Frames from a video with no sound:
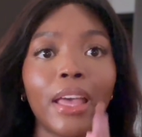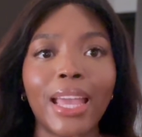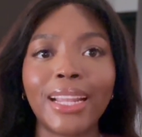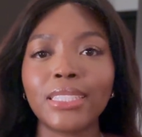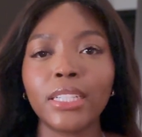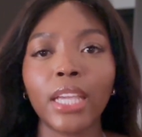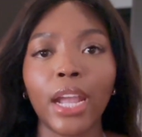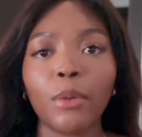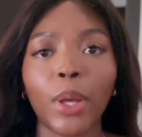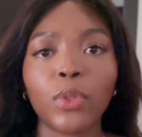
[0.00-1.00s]
And I didn't
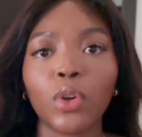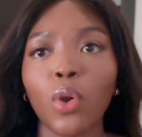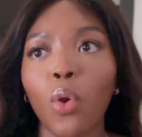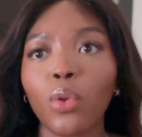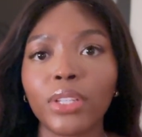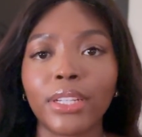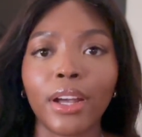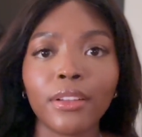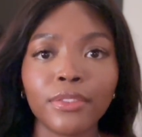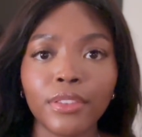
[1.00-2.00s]
care about the goal
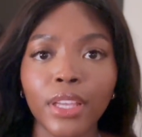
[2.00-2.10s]
enough.